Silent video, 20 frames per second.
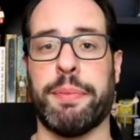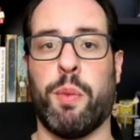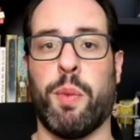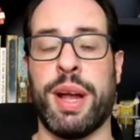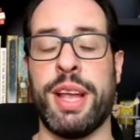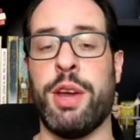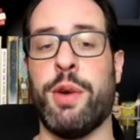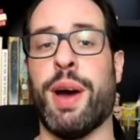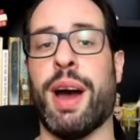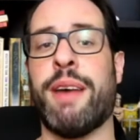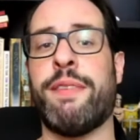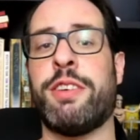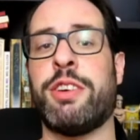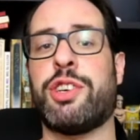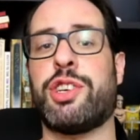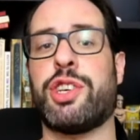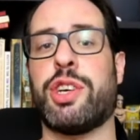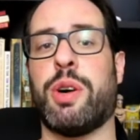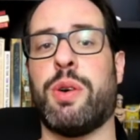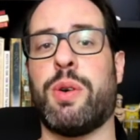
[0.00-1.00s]
When you have a
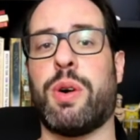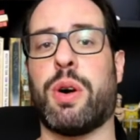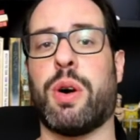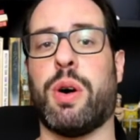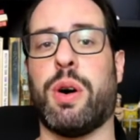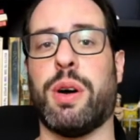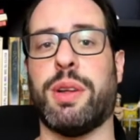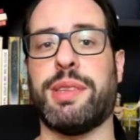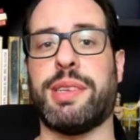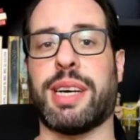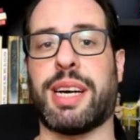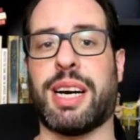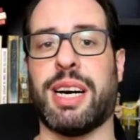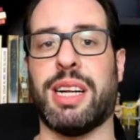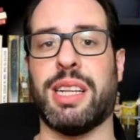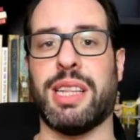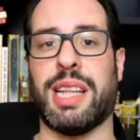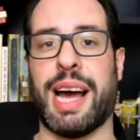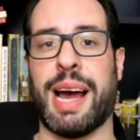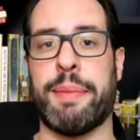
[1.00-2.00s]
show called
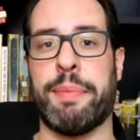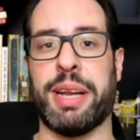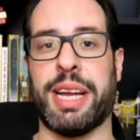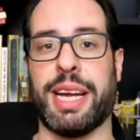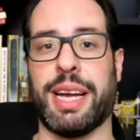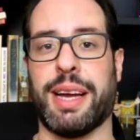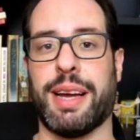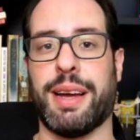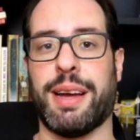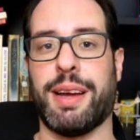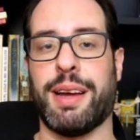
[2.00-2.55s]
Calamity,